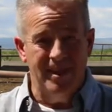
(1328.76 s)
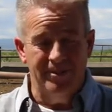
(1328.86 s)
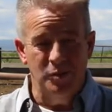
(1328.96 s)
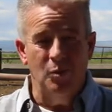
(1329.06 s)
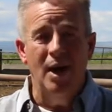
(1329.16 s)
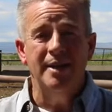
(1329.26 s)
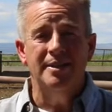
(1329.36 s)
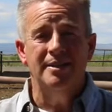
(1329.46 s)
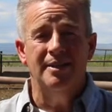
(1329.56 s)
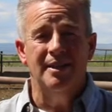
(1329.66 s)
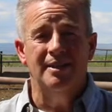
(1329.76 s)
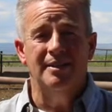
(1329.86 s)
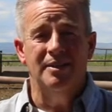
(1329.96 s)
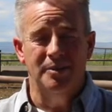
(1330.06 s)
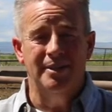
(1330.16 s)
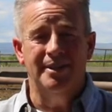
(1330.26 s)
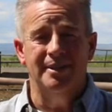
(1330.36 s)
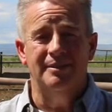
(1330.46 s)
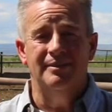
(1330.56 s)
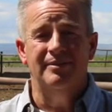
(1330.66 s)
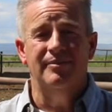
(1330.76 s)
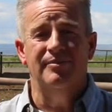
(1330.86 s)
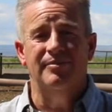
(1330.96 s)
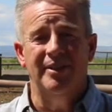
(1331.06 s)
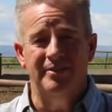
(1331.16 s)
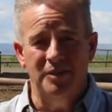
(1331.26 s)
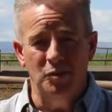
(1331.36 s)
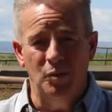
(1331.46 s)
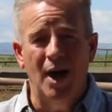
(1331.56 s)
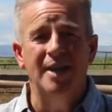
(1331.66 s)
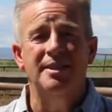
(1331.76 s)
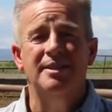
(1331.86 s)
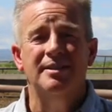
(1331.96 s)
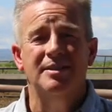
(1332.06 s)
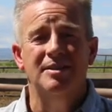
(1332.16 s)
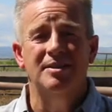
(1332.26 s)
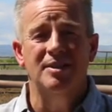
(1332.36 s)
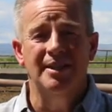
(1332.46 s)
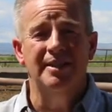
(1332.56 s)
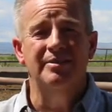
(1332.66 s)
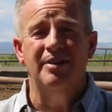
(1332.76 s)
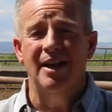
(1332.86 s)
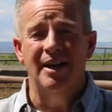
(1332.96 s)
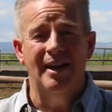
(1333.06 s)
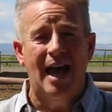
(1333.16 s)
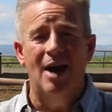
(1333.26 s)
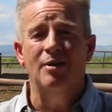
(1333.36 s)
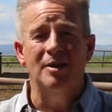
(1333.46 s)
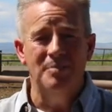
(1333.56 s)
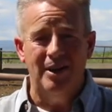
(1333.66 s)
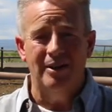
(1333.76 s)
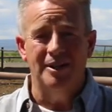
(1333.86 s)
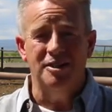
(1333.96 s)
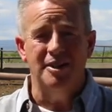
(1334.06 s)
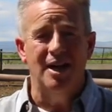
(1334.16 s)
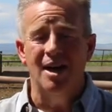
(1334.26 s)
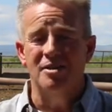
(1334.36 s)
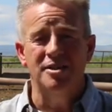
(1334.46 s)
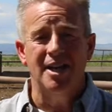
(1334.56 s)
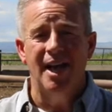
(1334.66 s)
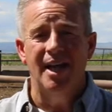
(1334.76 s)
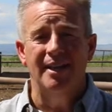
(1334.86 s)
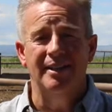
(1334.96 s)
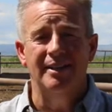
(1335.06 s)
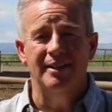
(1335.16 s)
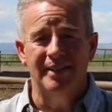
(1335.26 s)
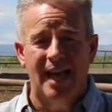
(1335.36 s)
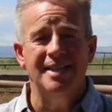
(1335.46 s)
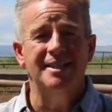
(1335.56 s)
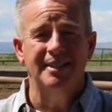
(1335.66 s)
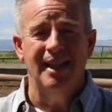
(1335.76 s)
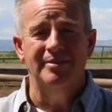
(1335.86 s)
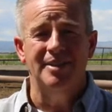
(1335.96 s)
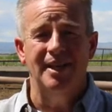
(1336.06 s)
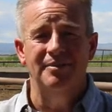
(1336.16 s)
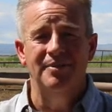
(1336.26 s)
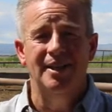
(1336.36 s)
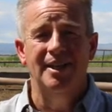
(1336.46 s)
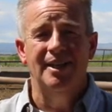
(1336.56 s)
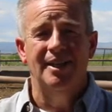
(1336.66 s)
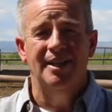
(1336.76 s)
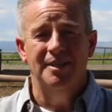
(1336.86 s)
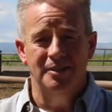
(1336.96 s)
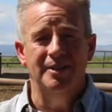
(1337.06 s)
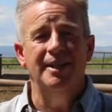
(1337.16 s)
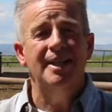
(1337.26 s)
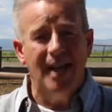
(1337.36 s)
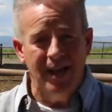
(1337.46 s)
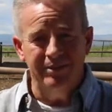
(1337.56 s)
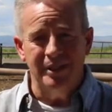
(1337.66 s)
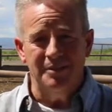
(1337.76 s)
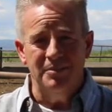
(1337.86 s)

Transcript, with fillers: If you want the real deal, if you want to live out a marriage that honors God, lasts a lifetime, you'll need a covenant